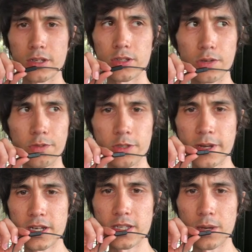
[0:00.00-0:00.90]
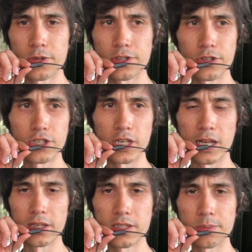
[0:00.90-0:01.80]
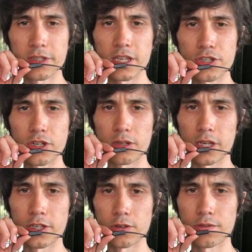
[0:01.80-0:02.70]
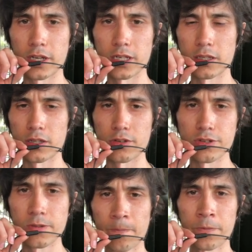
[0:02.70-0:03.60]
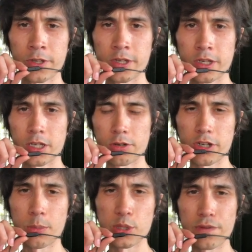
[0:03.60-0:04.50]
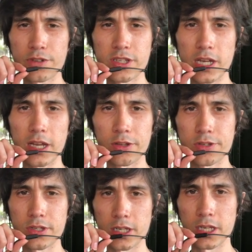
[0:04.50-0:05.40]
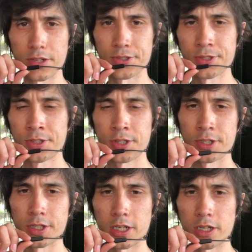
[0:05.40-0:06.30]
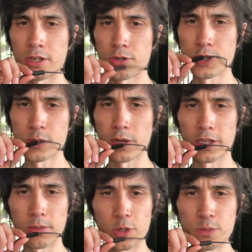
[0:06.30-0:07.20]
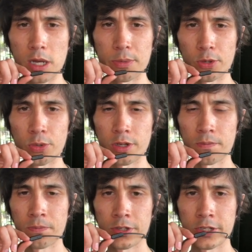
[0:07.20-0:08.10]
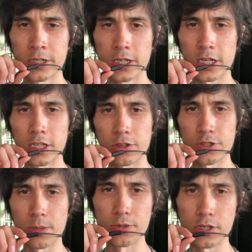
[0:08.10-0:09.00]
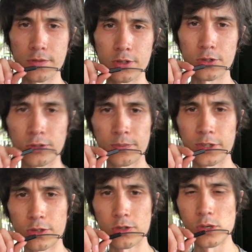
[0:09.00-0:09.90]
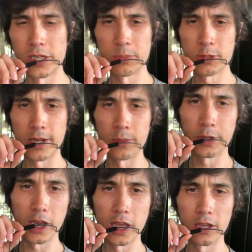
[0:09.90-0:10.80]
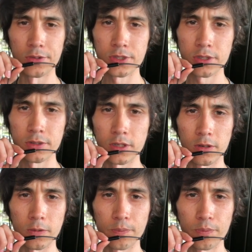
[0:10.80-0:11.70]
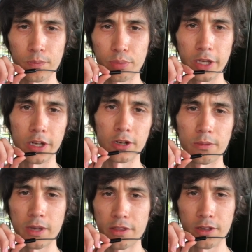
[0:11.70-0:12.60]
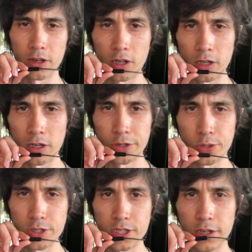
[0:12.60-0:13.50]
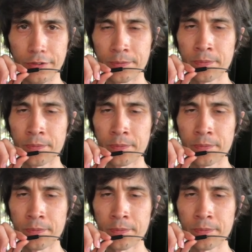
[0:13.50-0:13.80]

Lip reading: So if you spend any time researching atlas subluxation online, you'll find out that there's, a number of different styles, and NUCCA is probably the most popular one. And then there's upper cervical, quantum spinal mechanics, Blair method, all sorts of stuff.